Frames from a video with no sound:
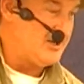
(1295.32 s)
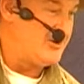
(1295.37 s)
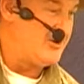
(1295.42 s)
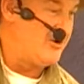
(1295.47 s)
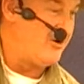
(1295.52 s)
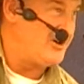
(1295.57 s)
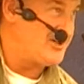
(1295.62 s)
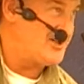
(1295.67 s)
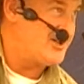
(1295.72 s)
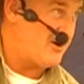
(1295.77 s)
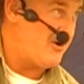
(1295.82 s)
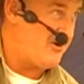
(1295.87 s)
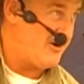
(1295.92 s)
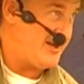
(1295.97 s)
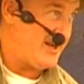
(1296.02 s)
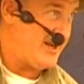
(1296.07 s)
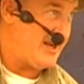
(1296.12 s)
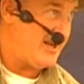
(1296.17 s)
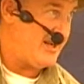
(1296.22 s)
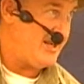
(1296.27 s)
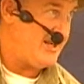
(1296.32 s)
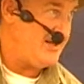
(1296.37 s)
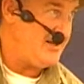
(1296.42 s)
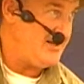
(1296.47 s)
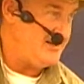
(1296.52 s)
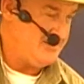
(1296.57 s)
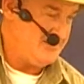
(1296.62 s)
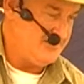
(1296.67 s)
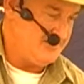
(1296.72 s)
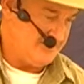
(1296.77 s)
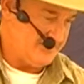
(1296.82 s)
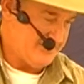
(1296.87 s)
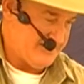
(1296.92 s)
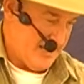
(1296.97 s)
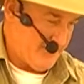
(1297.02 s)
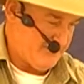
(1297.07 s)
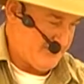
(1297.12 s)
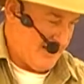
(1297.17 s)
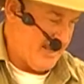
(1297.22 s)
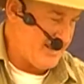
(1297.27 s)
Nice tight hand.
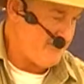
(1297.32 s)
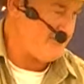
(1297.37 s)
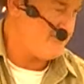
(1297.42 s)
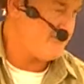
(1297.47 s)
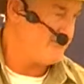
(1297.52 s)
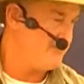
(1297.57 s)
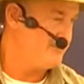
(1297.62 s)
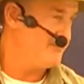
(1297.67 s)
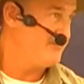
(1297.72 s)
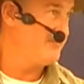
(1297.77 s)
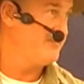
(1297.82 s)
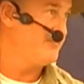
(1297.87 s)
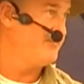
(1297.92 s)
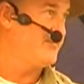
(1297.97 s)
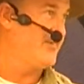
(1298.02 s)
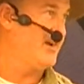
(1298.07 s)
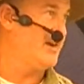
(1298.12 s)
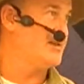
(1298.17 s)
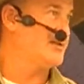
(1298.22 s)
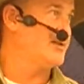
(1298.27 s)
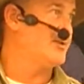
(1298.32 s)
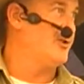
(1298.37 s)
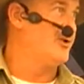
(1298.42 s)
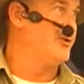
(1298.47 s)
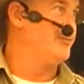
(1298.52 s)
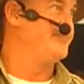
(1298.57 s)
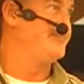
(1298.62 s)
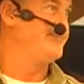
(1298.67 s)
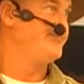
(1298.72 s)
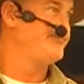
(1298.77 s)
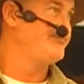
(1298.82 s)
Tap, tap. Fingers gone.